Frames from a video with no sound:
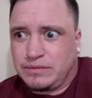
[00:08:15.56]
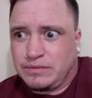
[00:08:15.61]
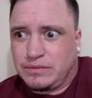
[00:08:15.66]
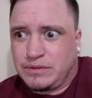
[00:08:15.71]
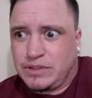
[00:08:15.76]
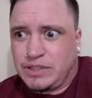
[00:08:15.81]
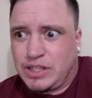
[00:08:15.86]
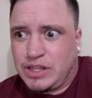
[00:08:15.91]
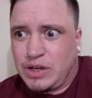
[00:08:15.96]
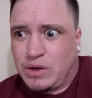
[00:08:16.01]

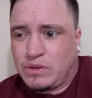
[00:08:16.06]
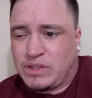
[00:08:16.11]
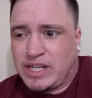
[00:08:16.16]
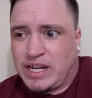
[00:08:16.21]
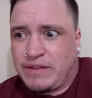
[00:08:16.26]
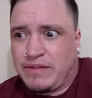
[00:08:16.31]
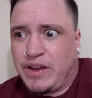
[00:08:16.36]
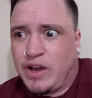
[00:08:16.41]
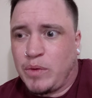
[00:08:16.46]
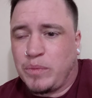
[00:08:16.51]
to those that
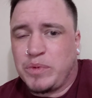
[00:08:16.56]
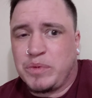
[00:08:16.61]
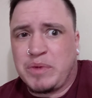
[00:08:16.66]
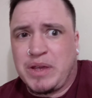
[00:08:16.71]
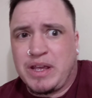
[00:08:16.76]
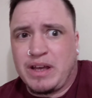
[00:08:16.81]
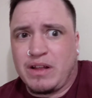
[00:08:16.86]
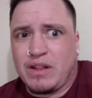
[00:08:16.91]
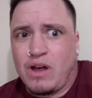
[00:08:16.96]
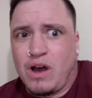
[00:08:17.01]
have helped
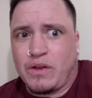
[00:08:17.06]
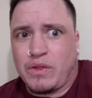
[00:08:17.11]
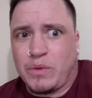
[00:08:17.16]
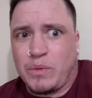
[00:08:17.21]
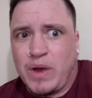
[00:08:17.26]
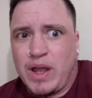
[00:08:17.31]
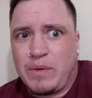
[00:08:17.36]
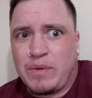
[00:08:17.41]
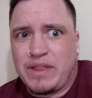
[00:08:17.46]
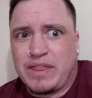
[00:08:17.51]
me along the
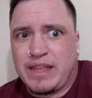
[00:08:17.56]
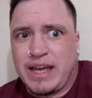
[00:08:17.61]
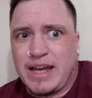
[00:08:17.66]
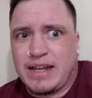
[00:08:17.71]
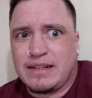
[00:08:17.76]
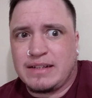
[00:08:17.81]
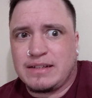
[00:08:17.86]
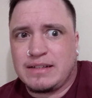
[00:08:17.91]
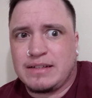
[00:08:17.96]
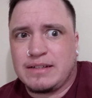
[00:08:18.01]
way with
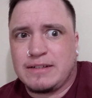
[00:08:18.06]
that.